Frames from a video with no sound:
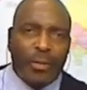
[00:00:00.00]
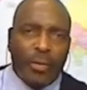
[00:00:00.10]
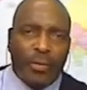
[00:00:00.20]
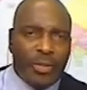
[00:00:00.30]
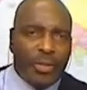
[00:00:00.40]

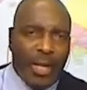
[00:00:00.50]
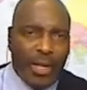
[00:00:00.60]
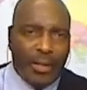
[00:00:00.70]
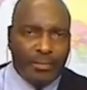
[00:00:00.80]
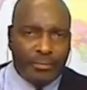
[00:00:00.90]
on this
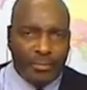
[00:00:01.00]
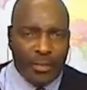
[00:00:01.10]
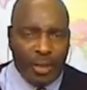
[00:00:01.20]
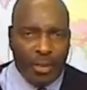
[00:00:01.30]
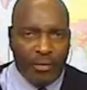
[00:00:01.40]
side
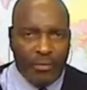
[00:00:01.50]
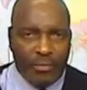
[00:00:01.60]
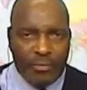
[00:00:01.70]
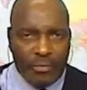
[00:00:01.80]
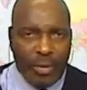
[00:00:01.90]
of
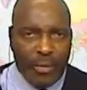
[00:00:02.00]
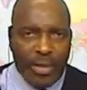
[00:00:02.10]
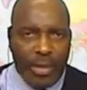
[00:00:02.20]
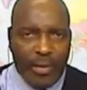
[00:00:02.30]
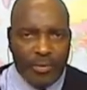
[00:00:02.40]
what
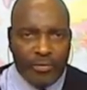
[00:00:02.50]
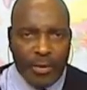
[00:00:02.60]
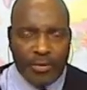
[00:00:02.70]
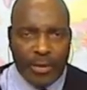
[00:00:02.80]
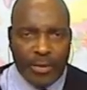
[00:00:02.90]
we have as
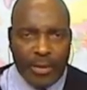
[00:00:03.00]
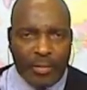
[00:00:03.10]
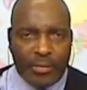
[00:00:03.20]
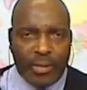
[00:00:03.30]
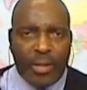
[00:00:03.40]
far as
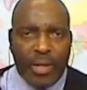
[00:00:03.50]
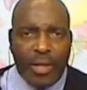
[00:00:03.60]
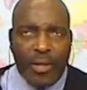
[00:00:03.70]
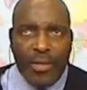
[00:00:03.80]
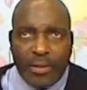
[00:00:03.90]
technology,
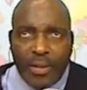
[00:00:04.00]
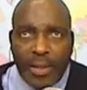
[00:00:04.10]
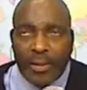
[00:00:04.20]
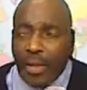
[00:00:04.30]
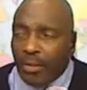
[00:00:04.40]
that
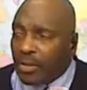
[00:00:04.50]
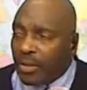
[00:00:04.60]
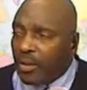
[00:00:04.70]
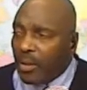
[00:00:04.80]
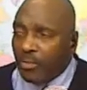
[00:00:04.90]

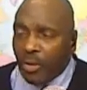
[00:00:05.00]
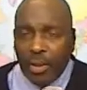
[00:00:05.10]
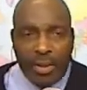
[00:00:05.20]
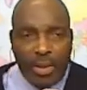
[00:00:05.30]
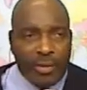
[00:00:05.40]
technology
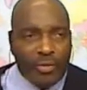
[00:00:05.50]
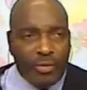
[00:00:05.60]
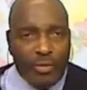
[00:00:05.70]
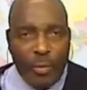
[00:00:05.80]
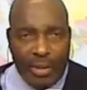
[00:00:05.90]
broadcasts
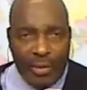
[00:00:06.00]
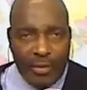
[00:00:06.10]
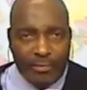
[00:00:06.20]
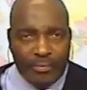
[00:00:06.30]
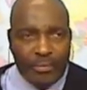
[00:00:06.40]
to the we.